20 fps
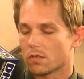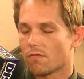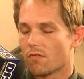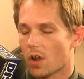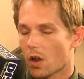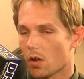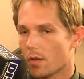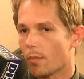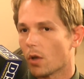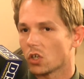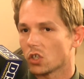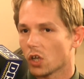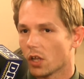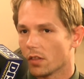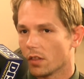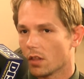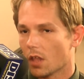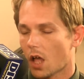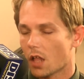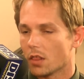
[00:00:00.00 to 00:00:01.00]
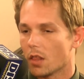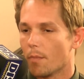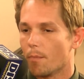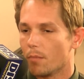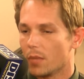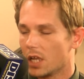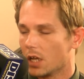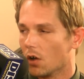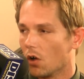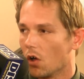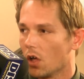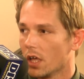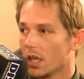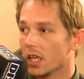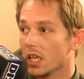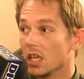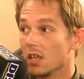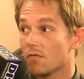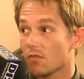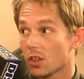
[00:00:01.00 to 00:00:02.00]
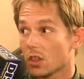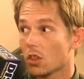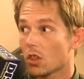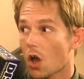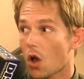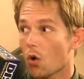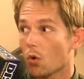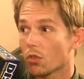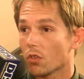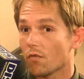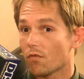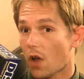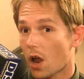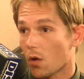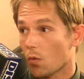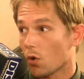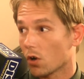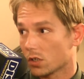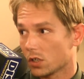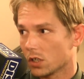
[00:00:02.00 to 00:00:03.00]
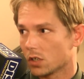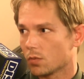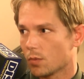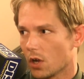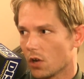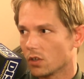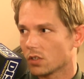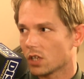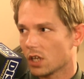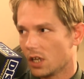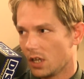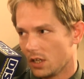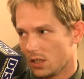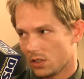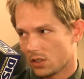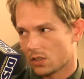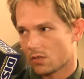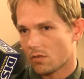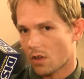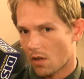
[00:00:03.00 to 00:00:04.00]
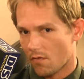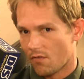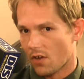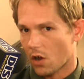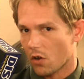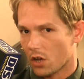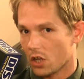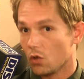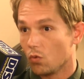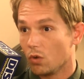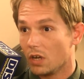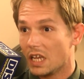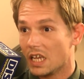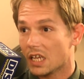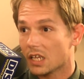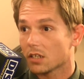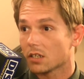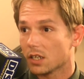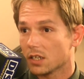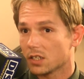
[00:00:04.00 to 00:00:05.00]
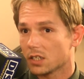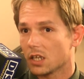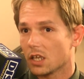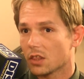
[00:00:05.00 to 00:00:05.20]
very much on the meal. Even though the fireworks experience is a very unique Disney